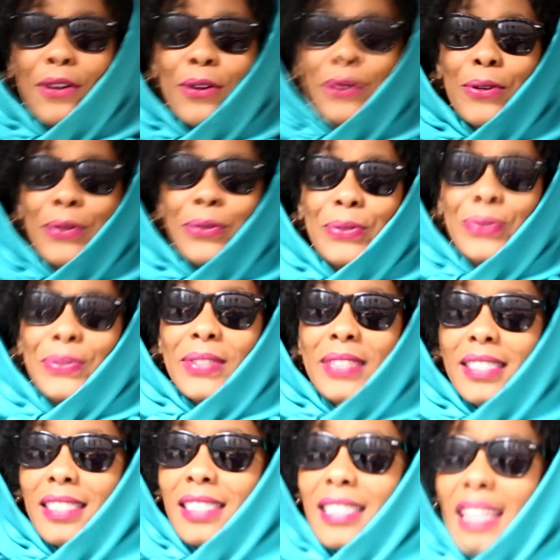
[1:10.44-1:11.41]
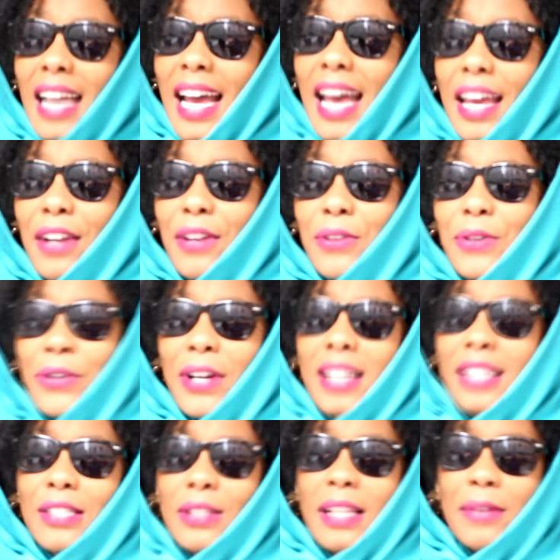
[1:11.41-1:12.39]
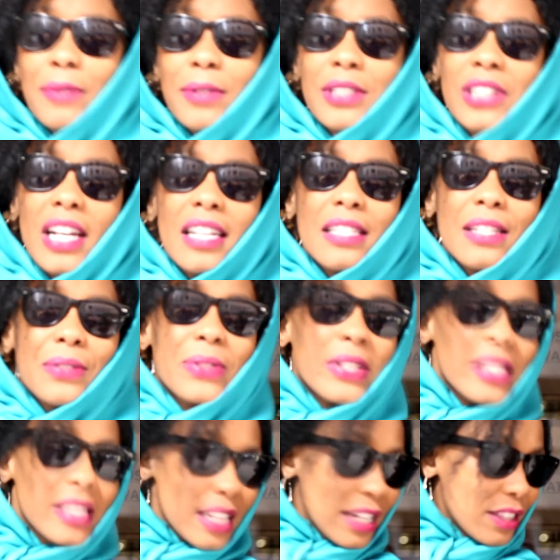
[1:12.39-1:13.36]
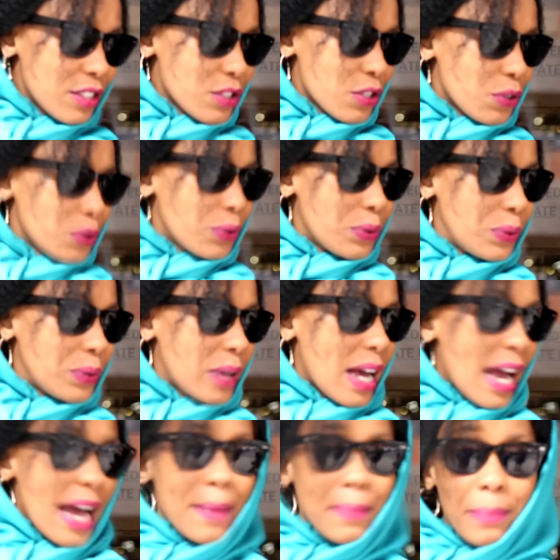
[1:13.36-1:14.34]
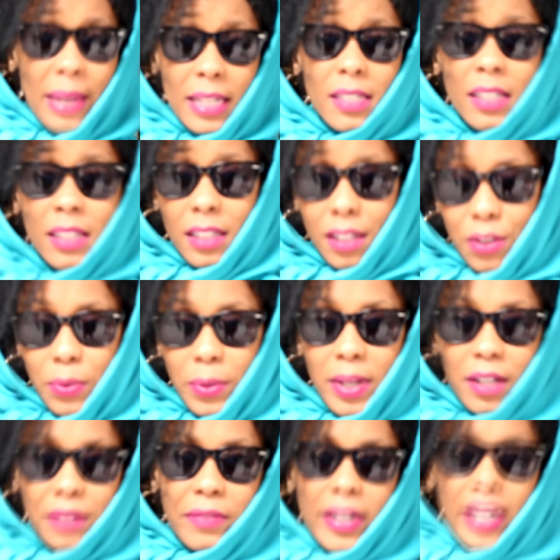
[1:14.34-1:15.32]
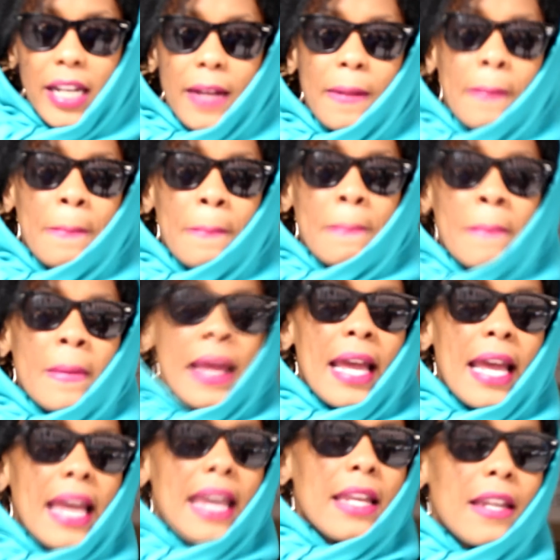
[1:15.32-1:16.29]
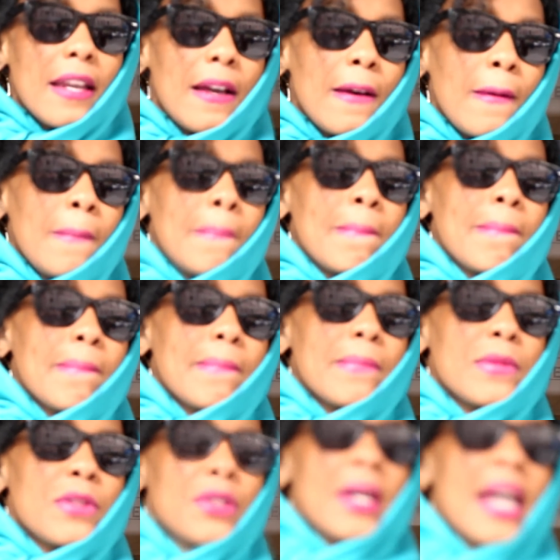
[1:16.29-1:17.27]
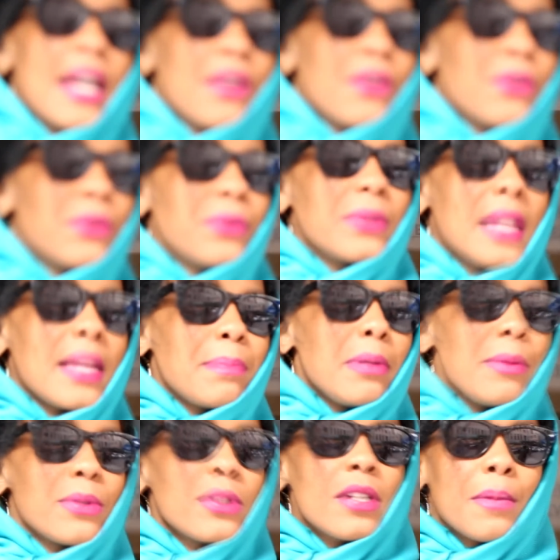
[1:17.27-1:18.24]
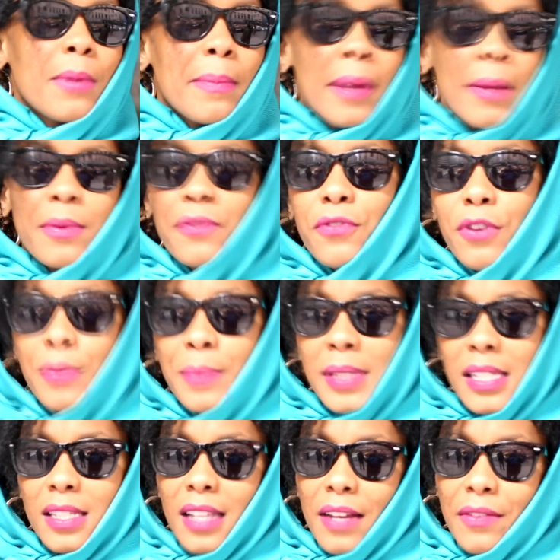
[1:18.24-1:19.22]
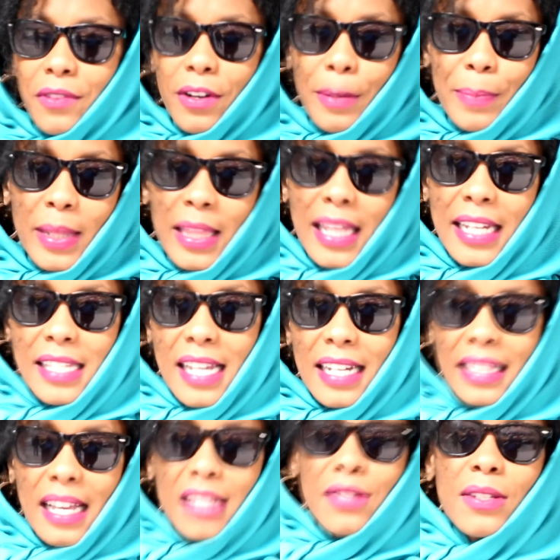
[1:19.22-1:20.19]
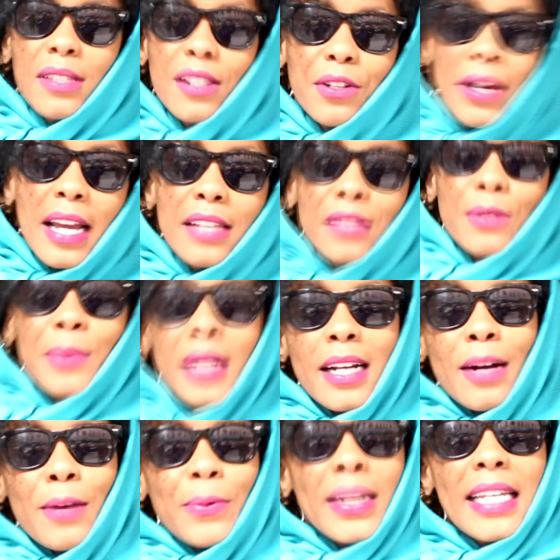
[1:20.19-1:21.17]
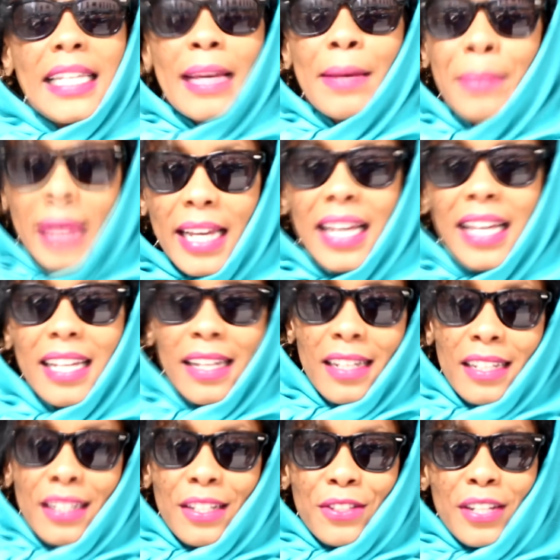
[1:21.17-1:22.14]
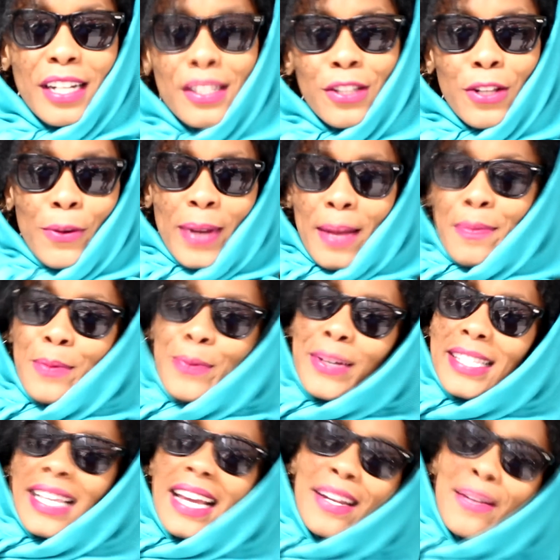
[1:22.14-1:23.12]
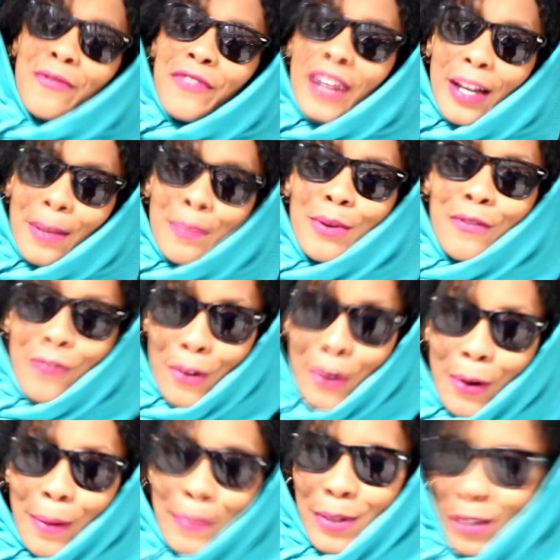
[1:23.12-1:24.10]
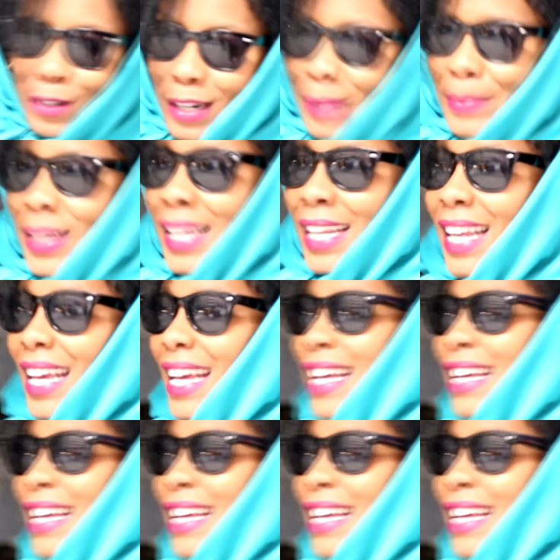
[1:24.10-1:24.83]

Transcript: a whole, I had a whole. Okay, so like with Jaz, I was gonna take this whole. I'm basically the queen of the ring. And um, so I had a whole, like, people talking about my performance is never up and things like that. So I said, okay, so I'm going to come with a gimmick. So there's no way that people can say I didn't fucking perform, you know what I mean?